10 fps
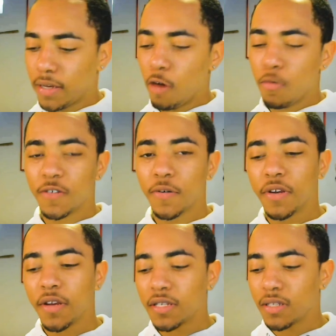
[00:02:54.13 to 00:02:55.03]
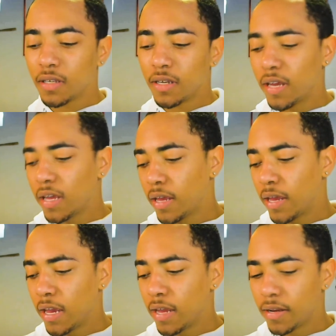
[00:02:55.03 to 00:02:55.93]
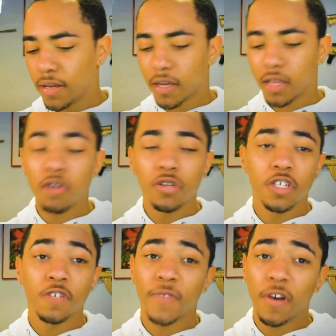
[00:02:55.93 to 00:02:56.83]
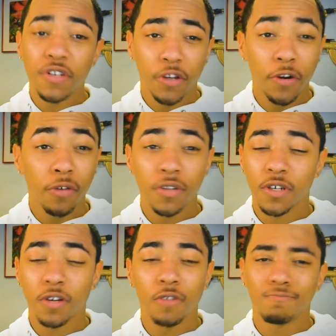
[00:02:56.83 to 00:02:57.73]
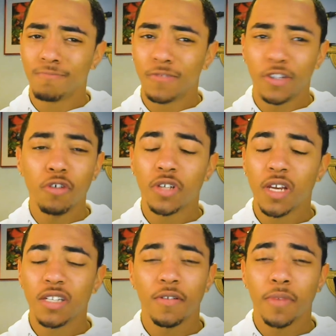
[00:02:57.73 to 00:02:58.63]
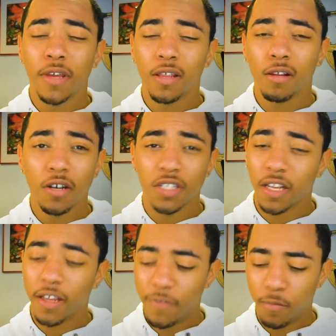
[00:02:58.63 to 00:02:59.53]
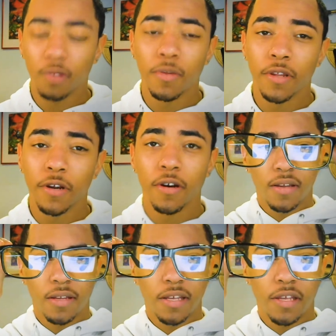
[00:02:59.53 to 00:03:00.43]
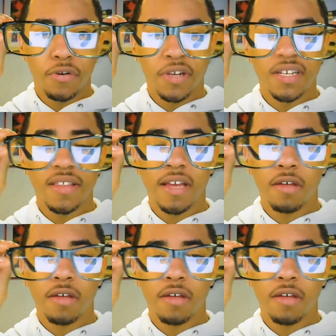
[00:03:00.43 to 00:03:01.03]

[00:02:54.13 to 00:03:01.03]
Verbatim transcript: opens very easily and it closes very securely, so no chance of them getting lost if you put them in there. You can see the yellow